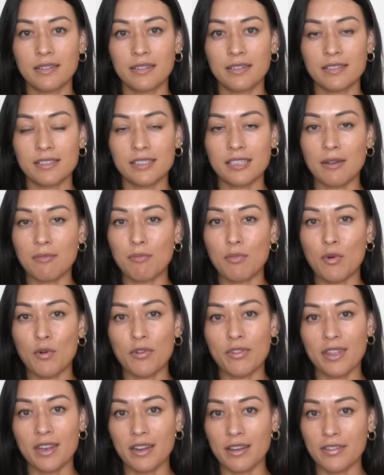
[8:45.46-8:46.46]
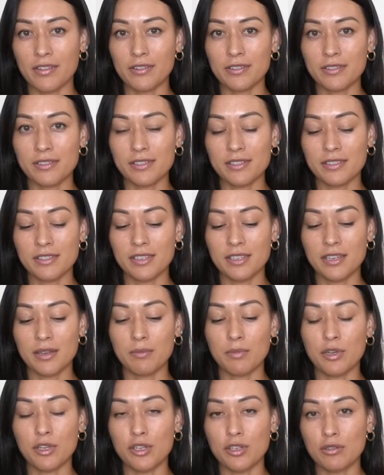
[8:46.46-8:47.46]
some more than others,
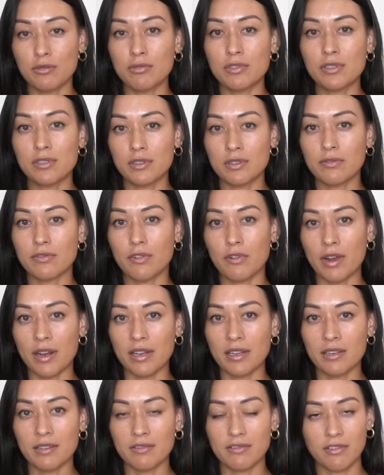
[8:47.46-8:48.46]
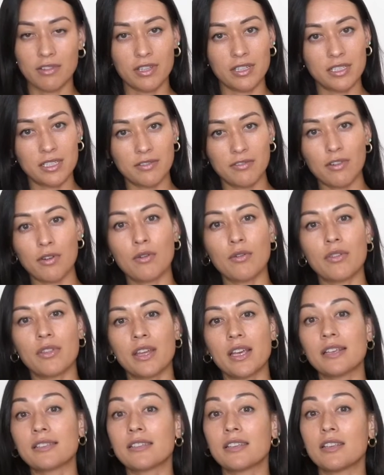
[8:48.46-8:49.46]
but you deserve credit for the difficult
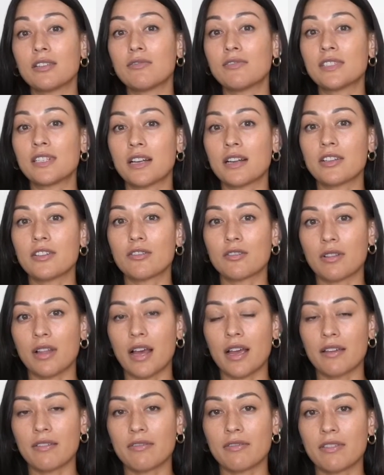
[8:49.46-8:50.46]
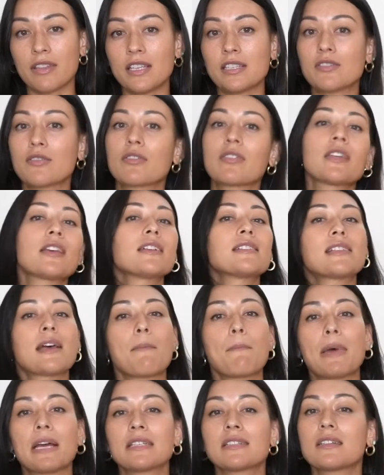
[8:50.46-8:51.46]
things that you've done in your life. These are things that
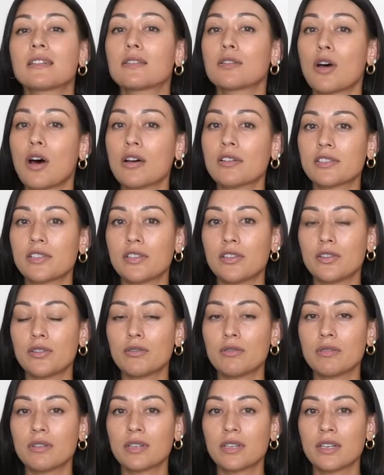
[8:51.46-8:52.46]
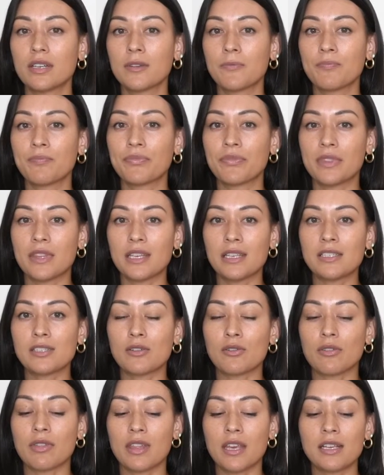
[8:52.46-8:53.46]
meant a lot to you. These
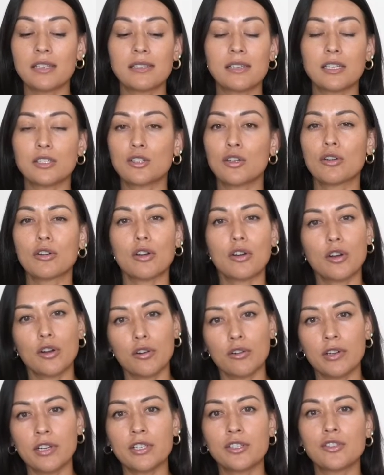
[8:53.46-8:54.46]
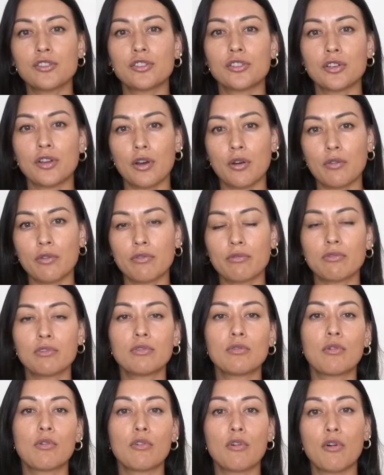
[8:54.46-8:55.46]
are things that took courage to go
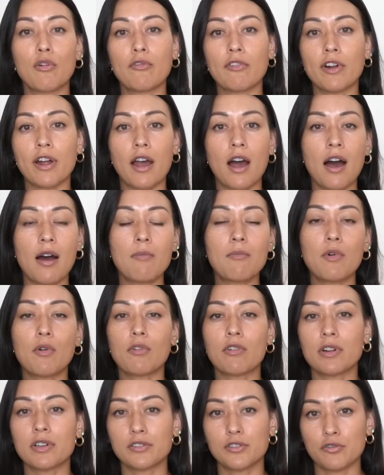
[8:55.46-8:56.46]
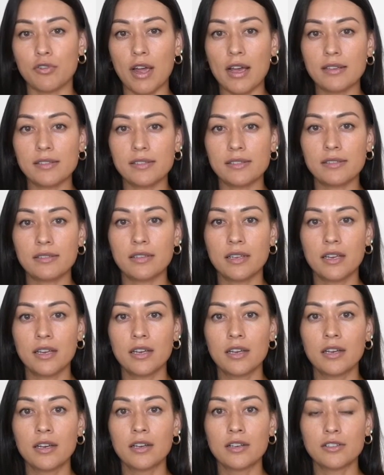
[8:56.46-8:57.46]
through or overcome or address.
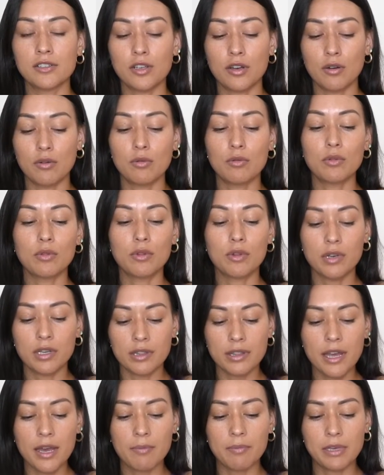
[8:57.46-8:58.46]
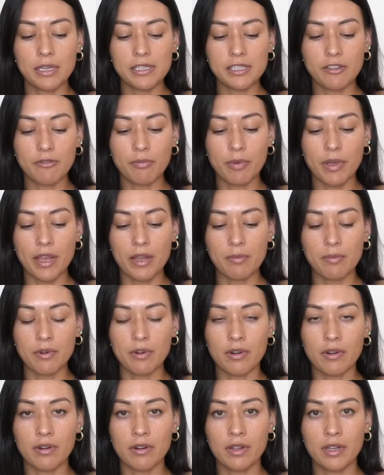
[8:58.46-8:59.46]
So look at that piece of
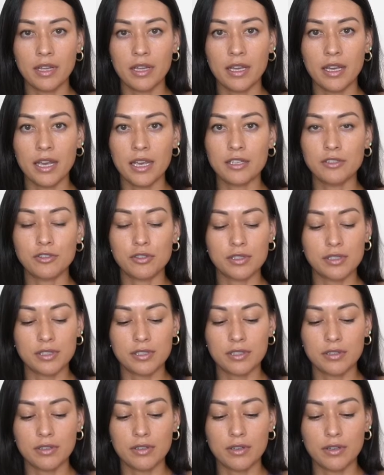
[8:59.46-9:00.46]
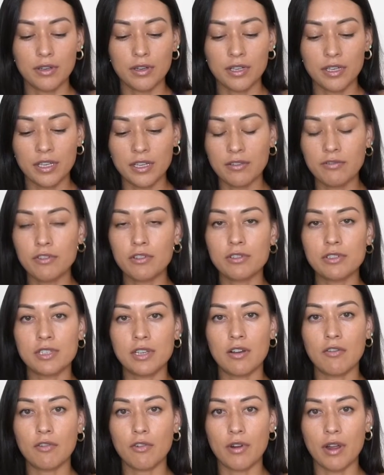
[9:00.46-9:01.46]
paper and just give
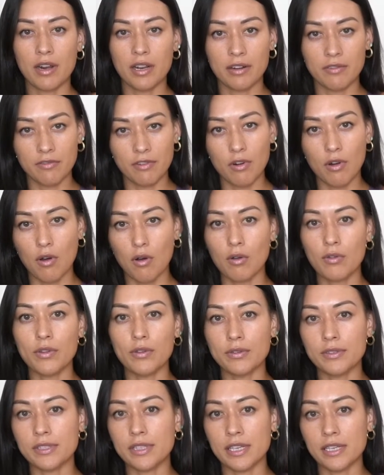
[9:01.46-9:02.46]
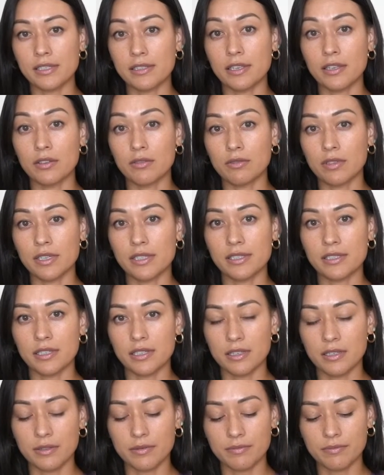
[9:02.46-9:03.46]
yourself credit for all those things that you listed.